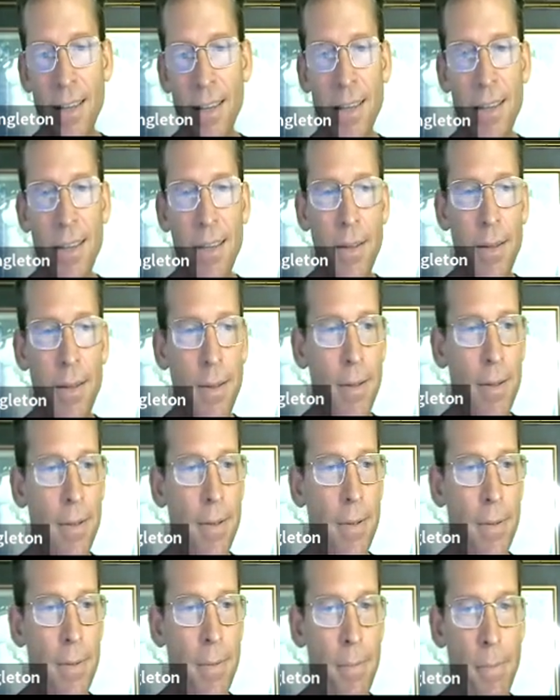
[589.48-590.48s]

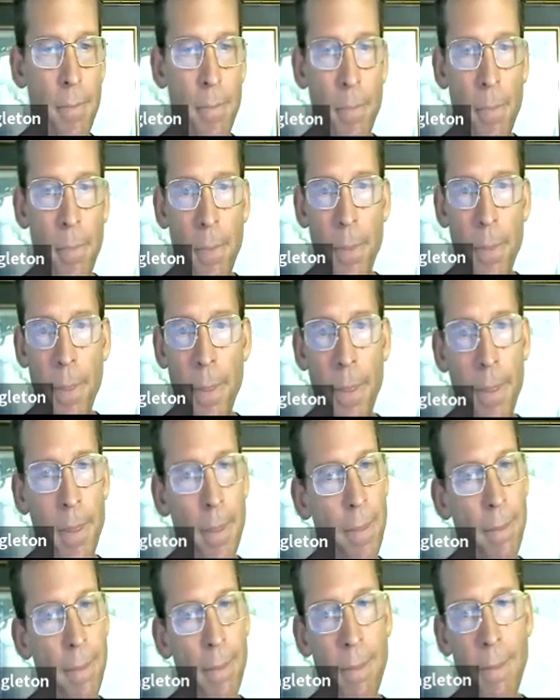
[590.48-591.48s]

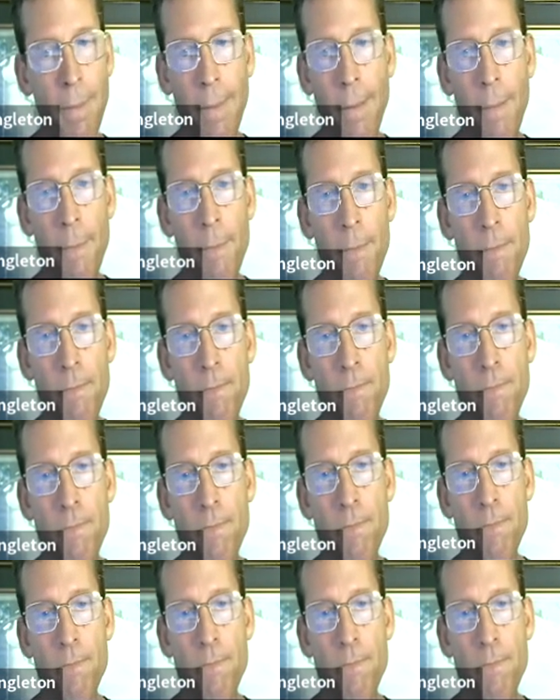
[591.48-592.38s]
(no one is talking)